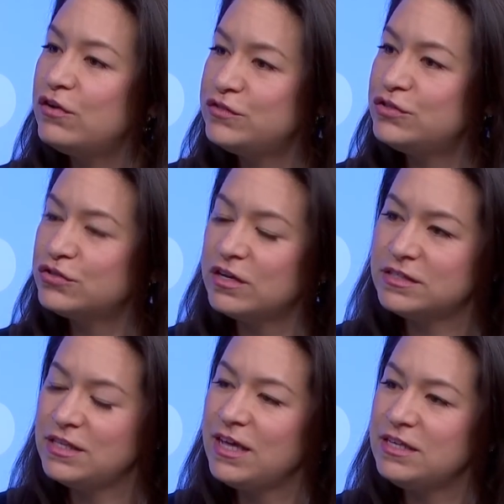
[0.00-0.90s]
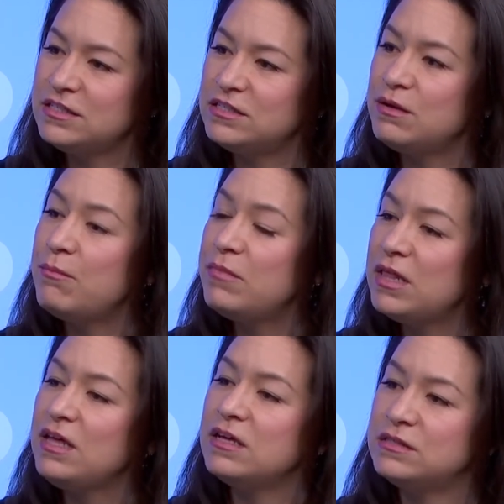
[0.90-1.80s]
often translates into
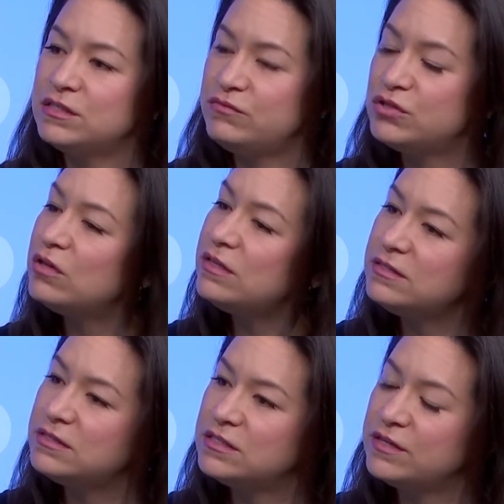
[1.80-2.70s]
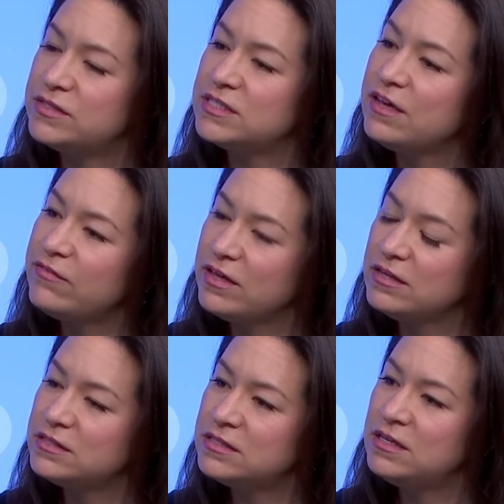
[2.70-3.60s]
millions of dollars of
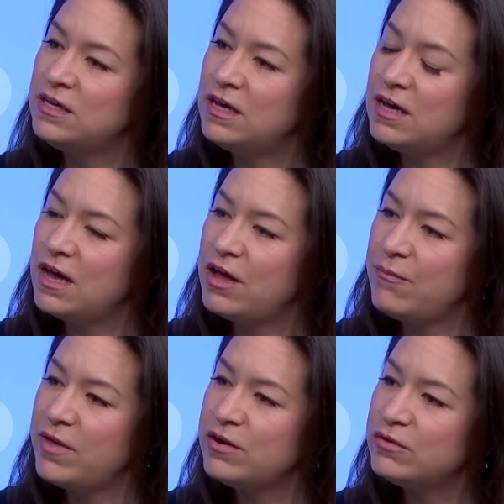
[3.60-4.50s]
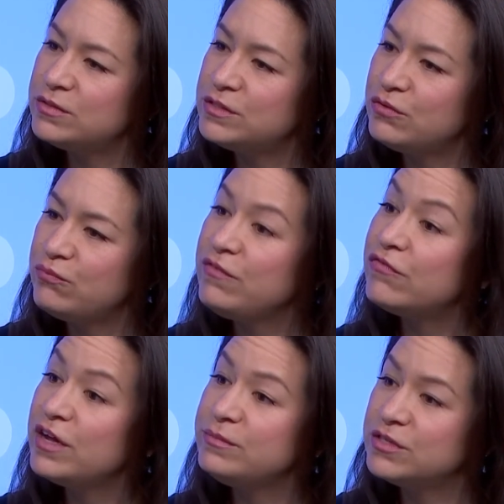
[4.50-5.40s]
savings. And it also
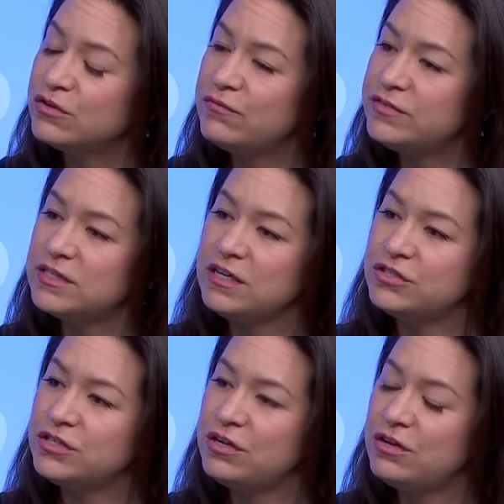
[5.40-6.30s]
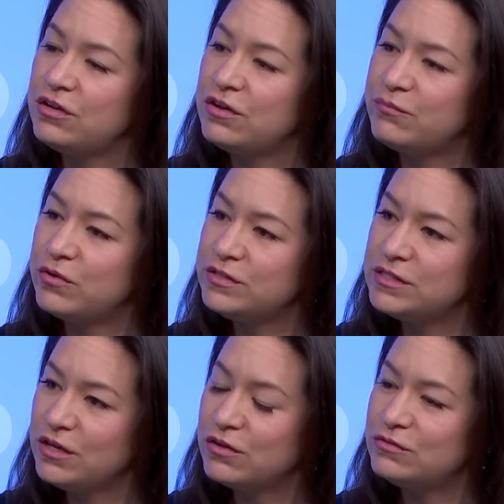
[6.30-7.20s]
reframes the conversation of
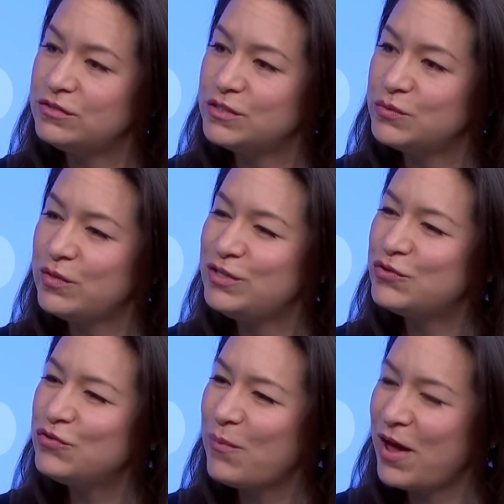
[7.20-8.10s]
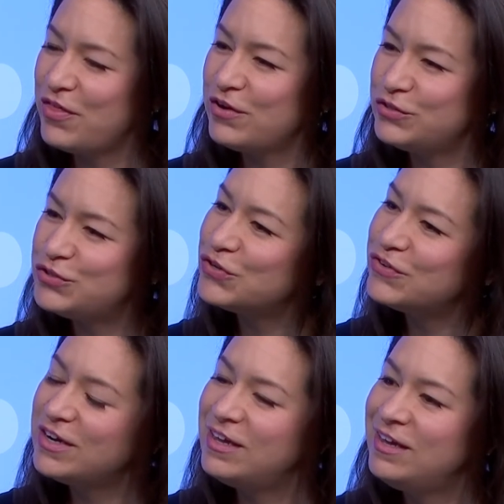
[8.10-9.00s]
policyholders when they talk about their
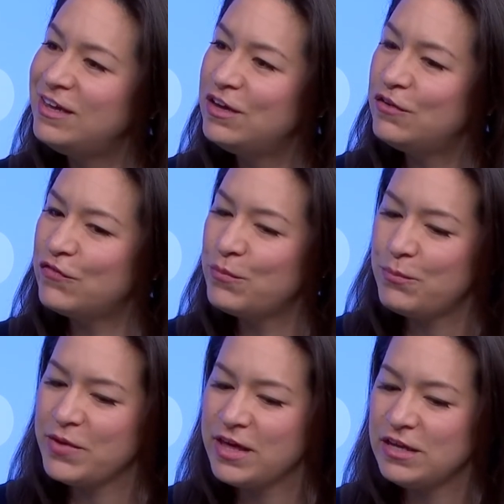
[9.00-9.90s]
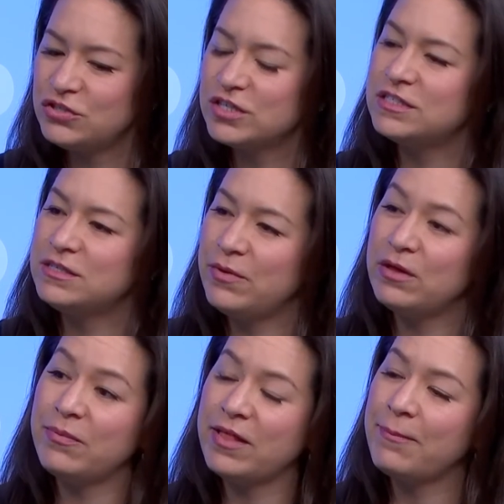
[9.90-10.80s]
insurer from being just a
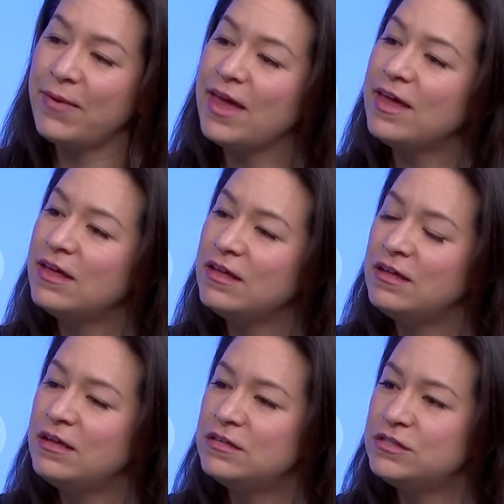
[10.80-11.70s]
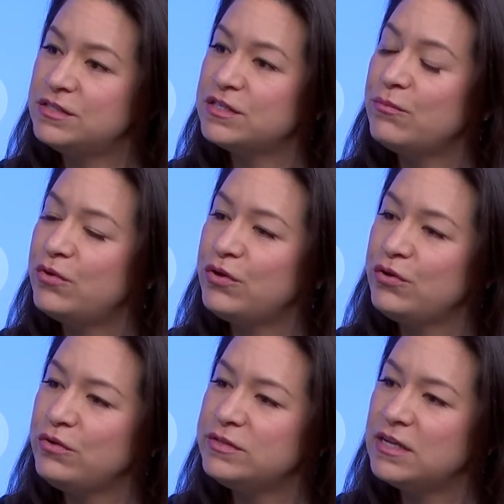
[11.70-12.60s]
bill payer to someone
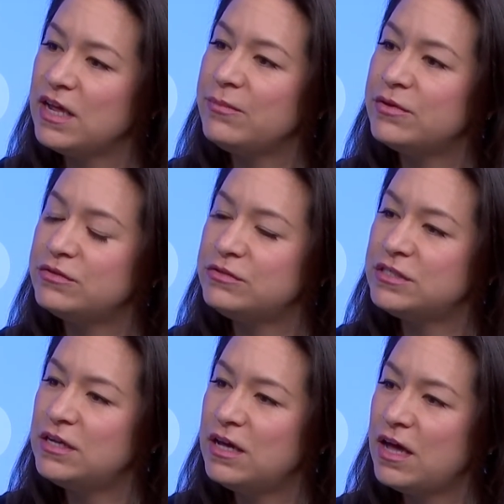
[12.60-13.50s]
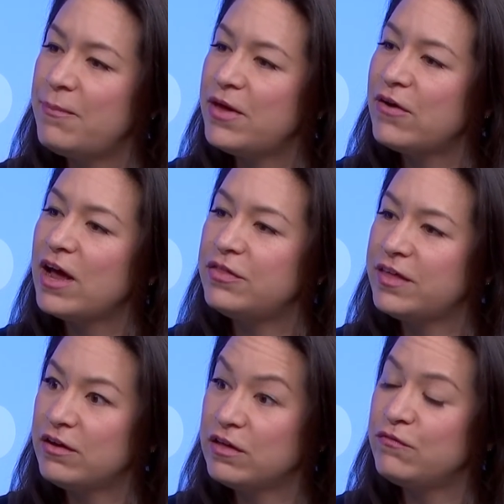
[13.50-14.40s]
who's enabled a better health
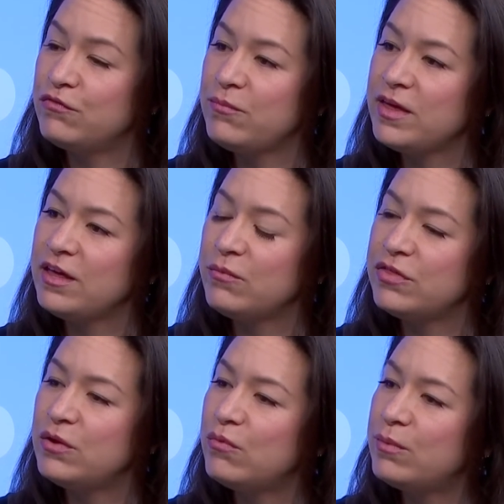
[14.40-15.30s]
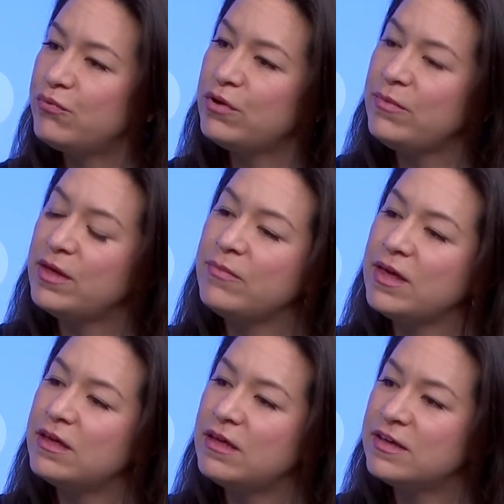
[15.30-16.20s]
outcome for me within one premium
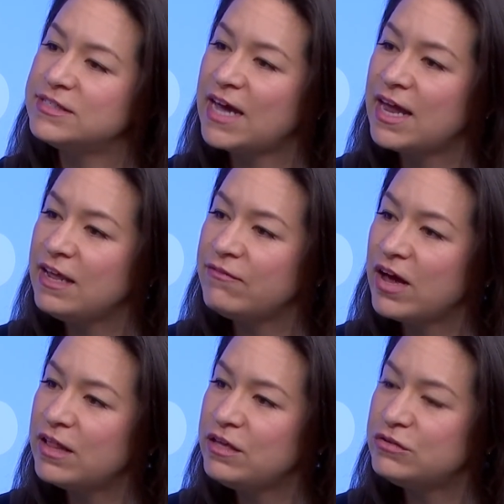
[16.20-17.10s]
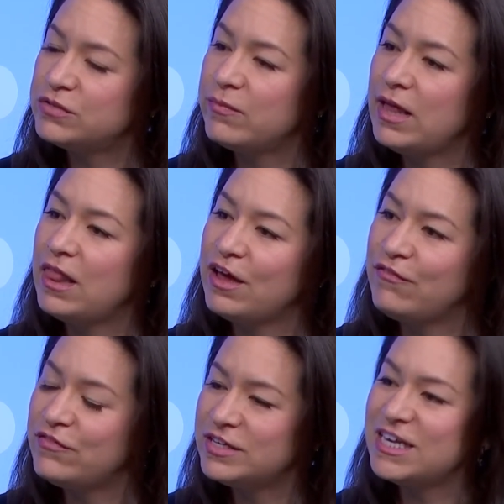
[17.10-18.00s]
year. That's adding value to my
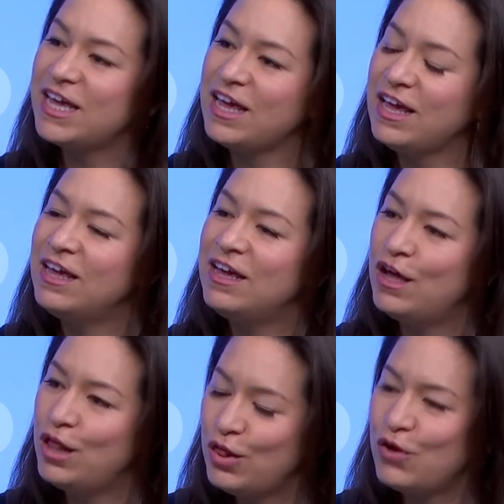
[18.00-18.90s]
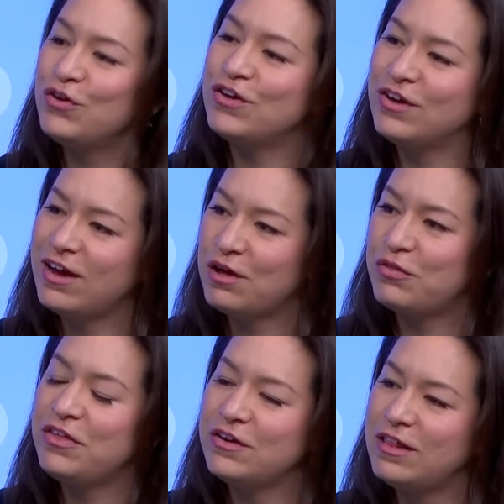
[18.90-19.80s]
life today, longer,
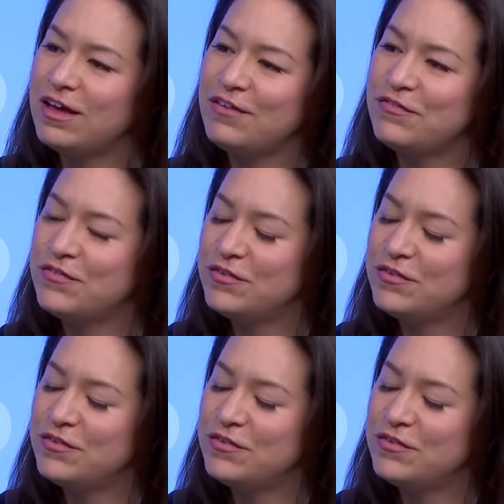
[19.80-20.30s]
healthier life.